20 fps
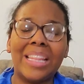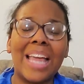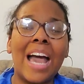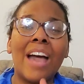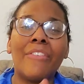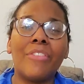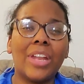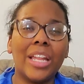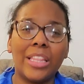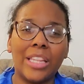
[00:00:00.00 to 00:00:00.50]

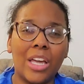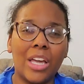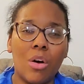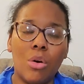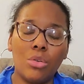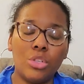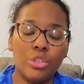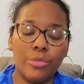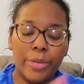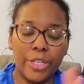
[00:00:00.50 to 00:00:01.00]
I feel like they
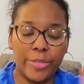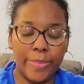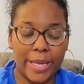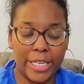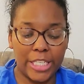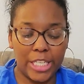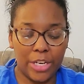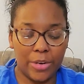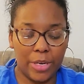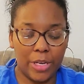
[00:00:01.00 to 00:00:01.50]
hold too much
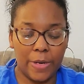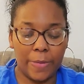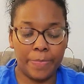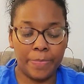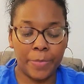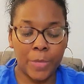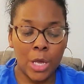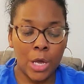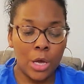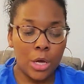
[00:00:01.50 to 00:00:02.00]
bacteria.
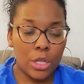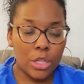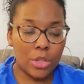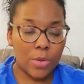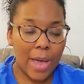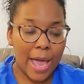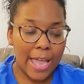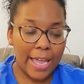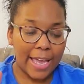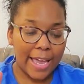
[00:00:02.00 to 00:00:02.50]

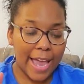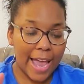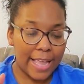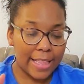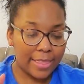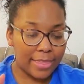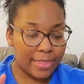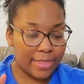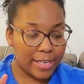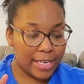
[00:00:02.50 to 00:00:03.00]
So I got
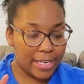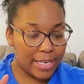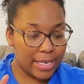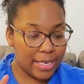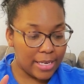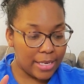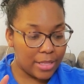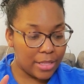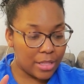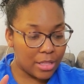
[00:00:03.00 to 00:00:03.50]

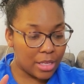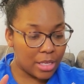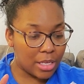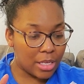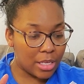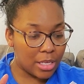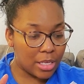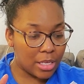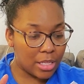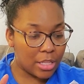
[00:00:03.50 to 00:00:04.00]
these
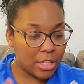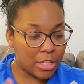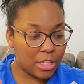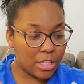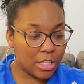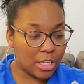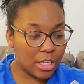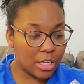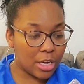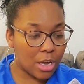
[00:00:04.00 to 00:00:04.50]

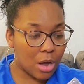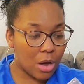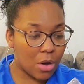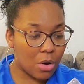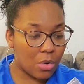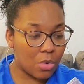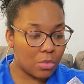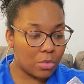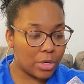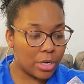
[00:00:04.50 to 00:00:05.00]

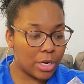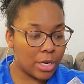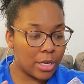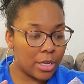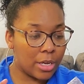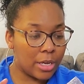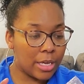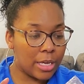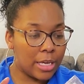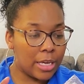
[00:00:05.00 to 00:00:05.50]
silicone
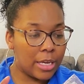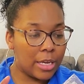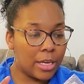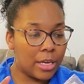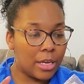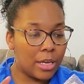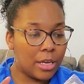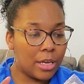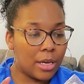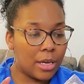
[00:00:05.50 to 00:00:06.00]

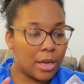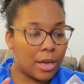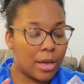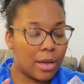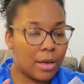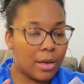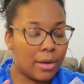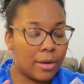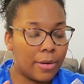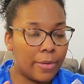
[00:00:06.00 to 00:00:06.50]

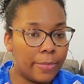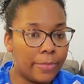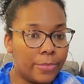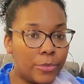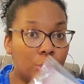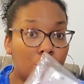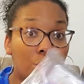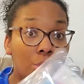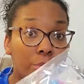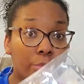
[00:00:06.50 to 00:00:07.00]
um,
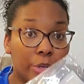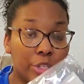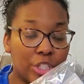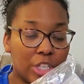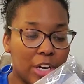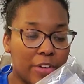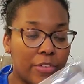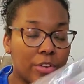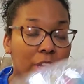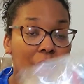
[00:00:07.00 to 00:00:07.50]
toothbrush
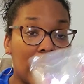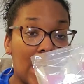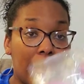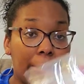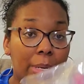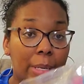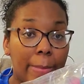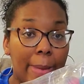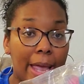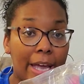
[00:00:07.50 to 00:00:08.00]
covers. They came
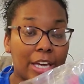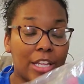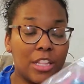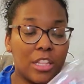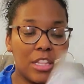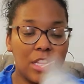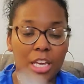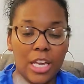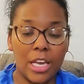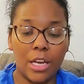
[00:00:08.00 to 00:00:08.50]
in a pack of
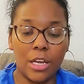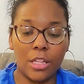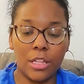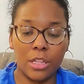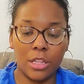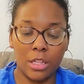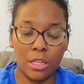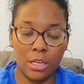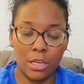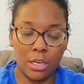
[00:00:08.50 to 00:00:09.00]

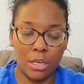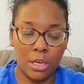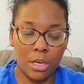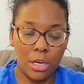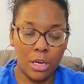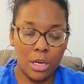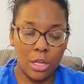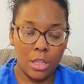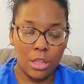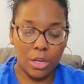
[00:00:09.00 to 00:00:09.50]
six.
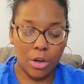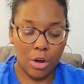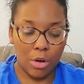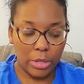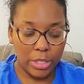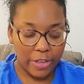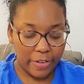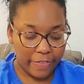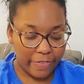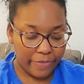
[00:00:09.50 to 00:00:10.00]
There are
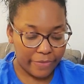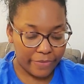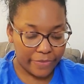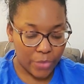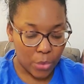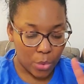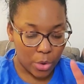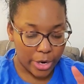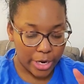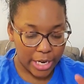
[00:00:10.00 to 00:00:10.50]
only
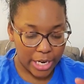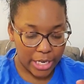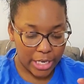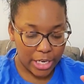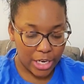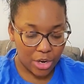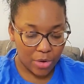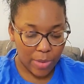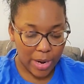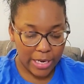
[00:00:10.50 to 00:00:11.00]
four in
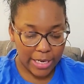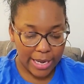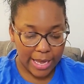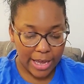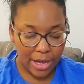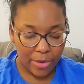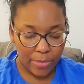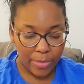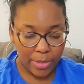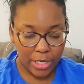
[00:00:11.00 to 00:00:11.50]
here right
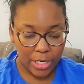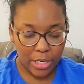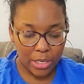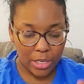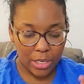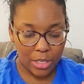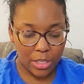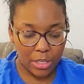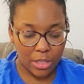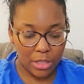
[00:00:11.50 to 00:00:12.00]
now
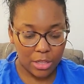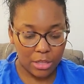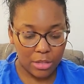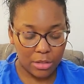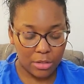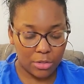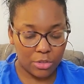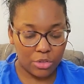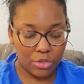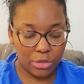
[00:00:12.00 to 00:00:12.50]
because
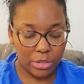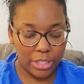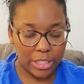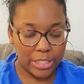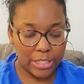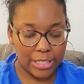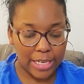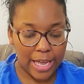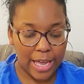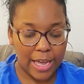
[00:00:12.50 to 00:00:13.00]
Julian
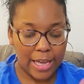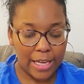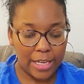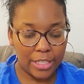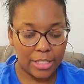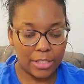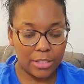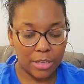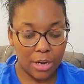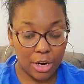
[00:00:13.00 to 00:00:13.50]
and I
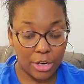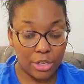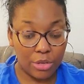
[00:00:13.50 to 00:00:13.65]
are